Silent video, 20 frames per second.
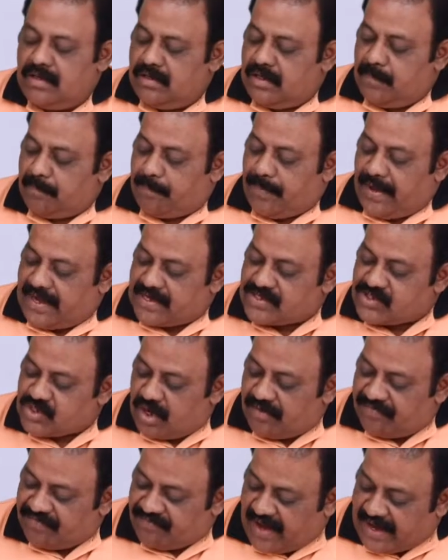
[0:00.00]
repairs
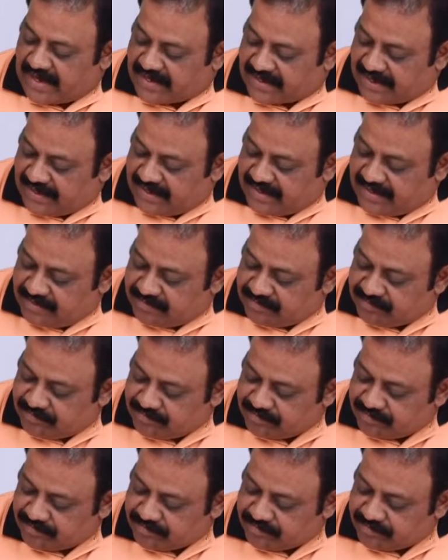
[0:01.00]
of factory,